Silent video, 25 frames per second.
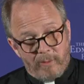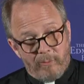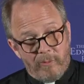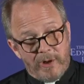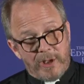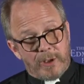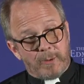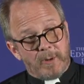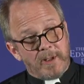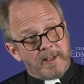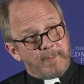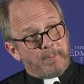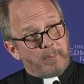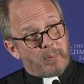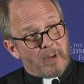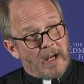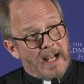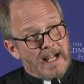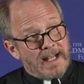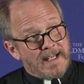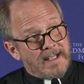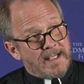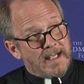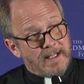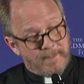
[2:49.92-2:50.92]
which was
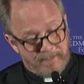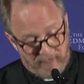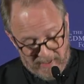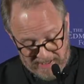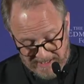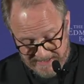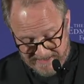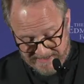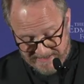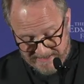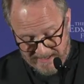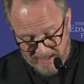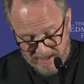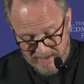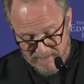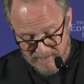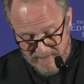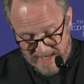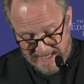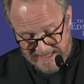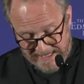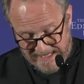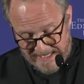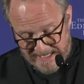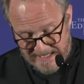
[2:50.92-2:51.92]
branded by so
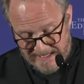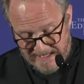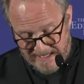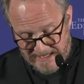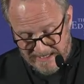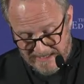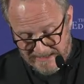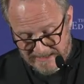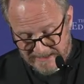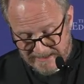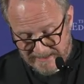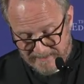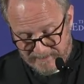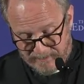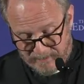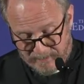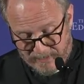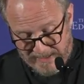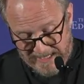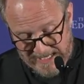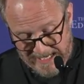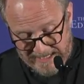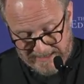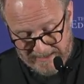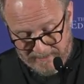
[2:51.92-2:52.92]
many as
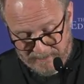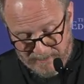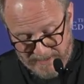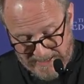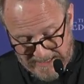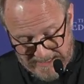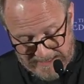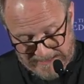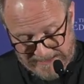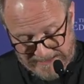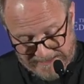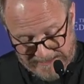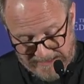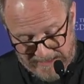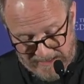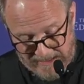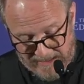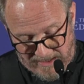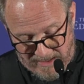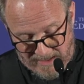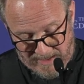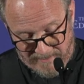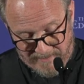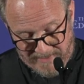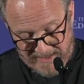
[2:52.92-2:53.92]
black pill and
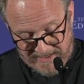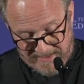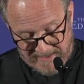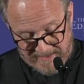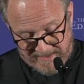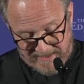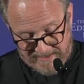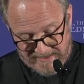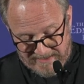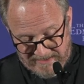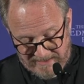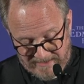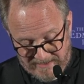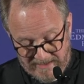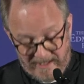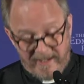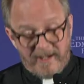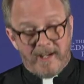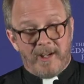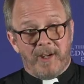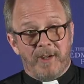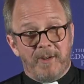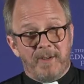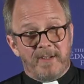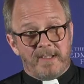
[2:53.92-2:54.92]
alarmist, and
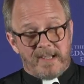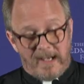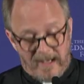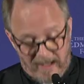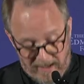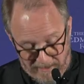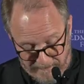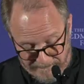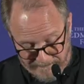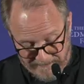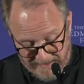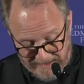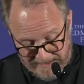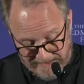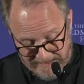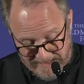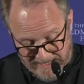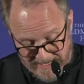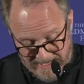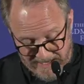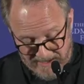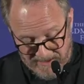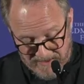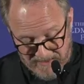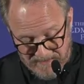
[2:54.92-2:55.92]
who's laughing
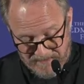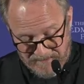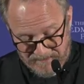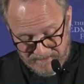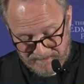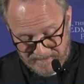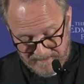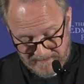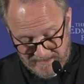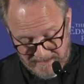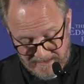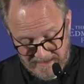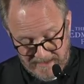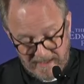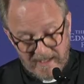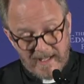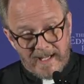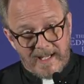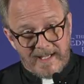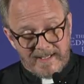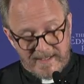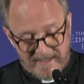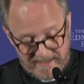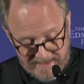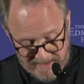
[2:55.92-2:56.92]
now,
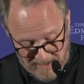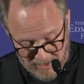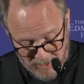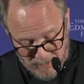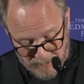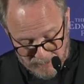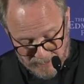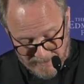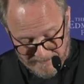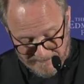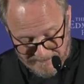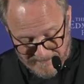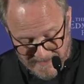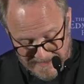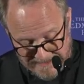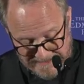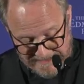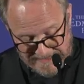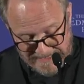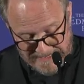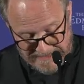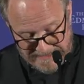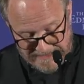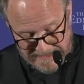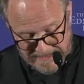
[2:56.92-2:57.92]
is so
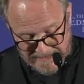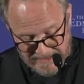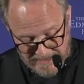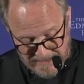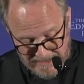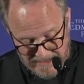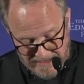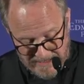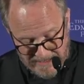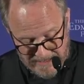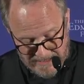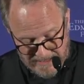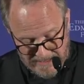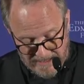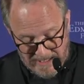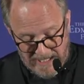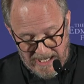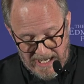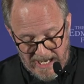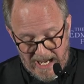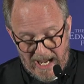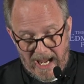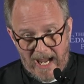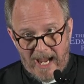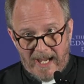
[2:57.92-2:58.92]
prophetic,
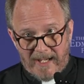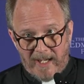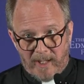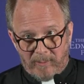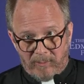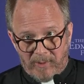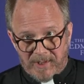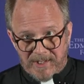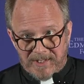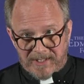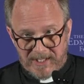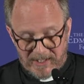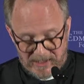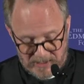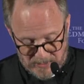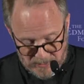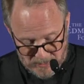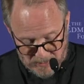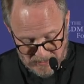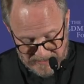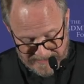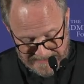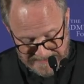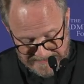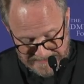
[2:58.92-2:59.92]
and I want to
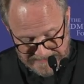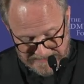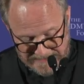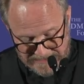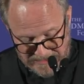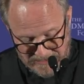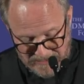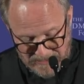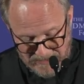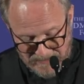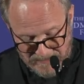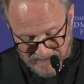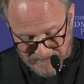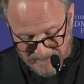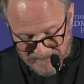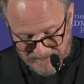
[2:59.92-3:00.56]
talk into.